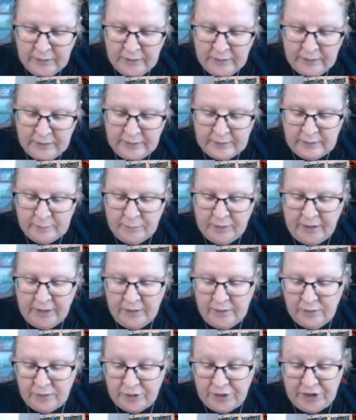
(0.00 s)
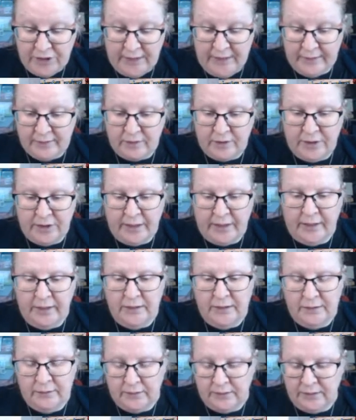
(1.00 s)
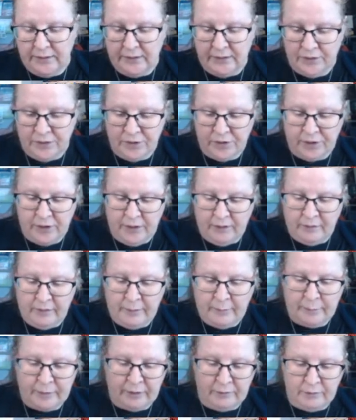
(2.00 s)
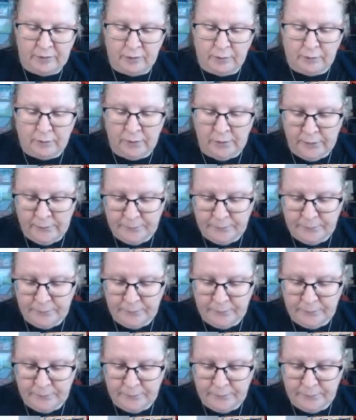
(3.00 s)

get something else, or she'll ask her dad, because he's usually around when I record.